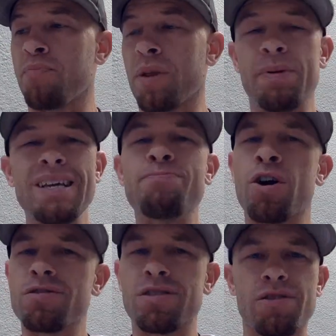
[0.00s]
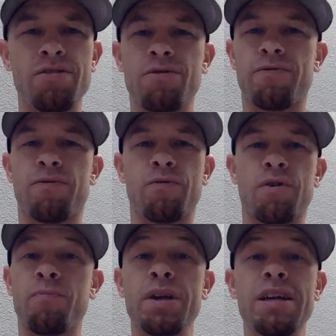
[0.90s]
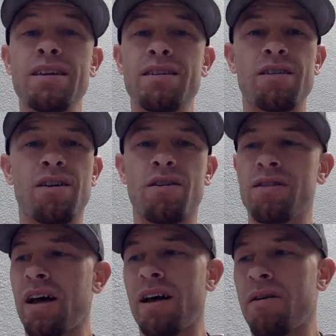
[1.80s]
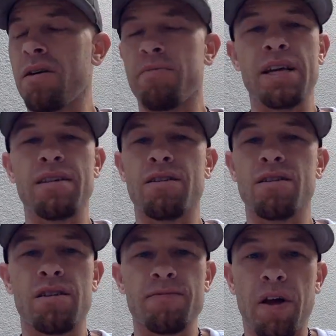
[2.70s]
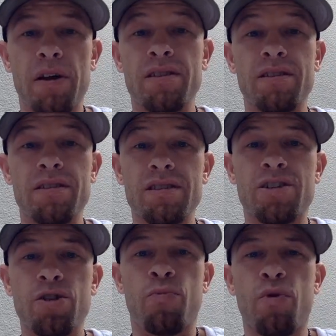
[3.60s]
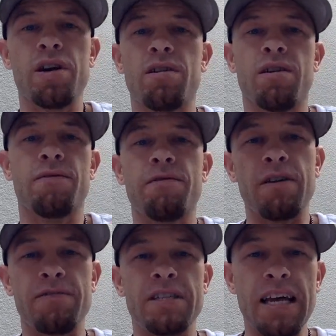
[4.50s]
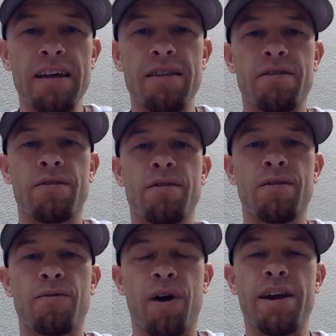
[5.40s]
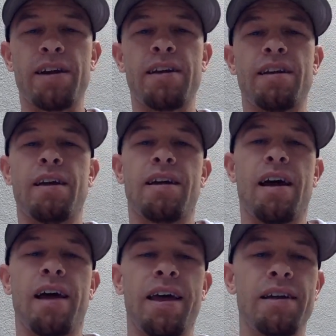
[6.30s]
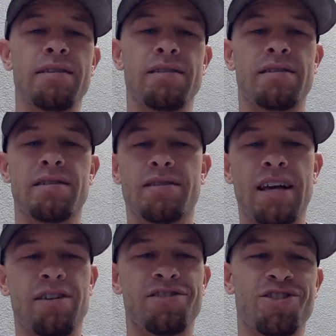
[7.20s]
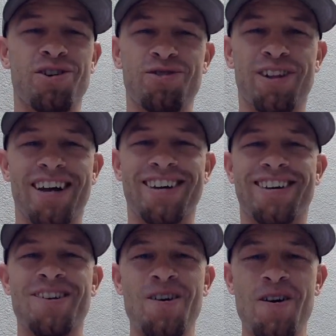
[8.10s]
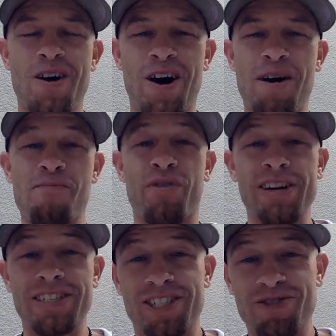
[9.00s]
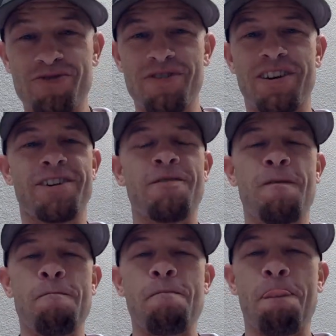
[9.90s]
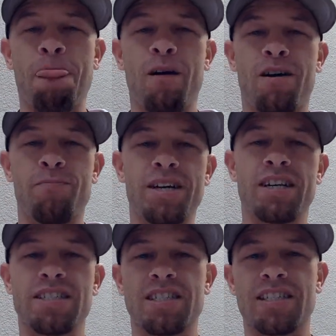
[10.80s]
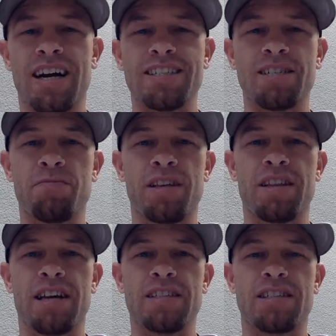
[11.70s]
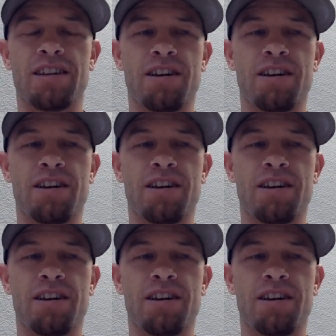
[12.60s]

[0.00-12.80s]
be persecuted for it. To the point of death, right? And I hate to sound so like prehistoric, because it's not something that's